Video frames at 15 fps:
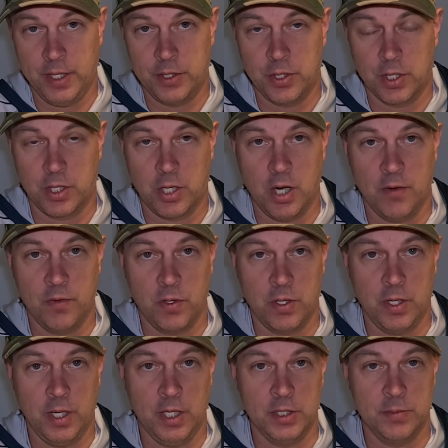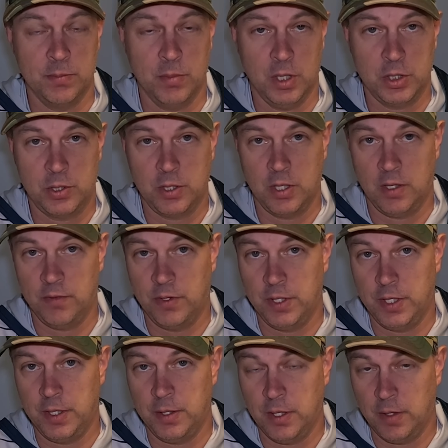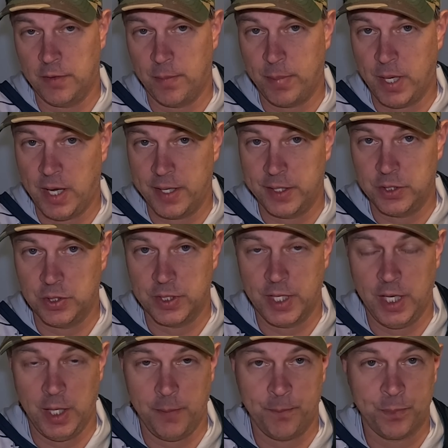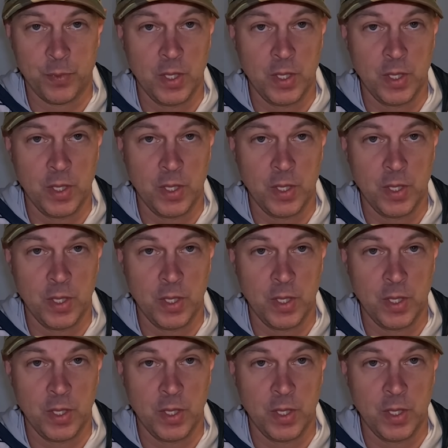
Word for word: and you could cover as much of the, of the pond as you can.